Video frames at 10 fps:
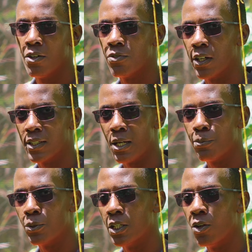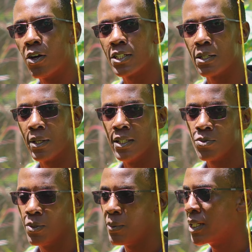For example, in hotter
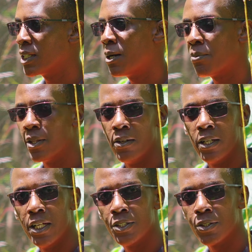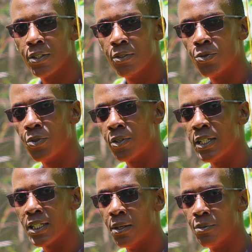months, we might up the irrigation to 3
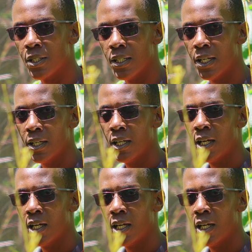times a day,